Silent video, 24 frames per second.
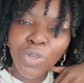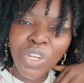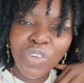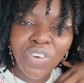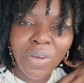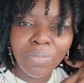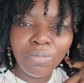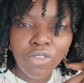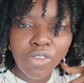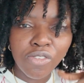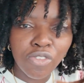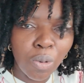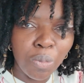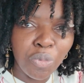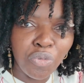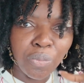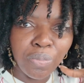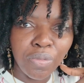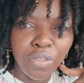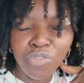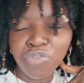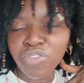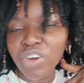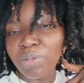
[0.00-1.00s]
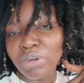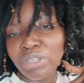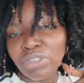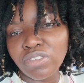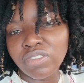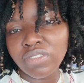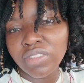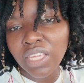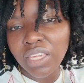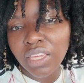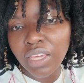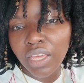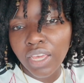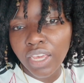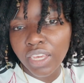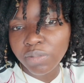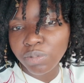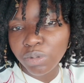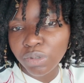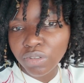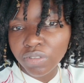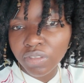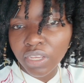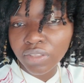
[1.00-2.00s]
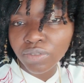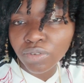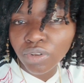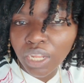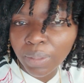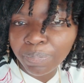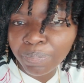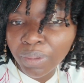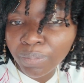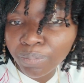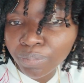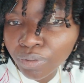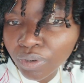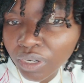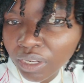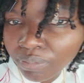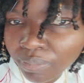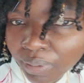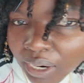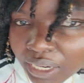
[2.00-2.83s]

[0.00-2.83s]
whenever I'm just coming from the farm, I just take eggs because I know that people in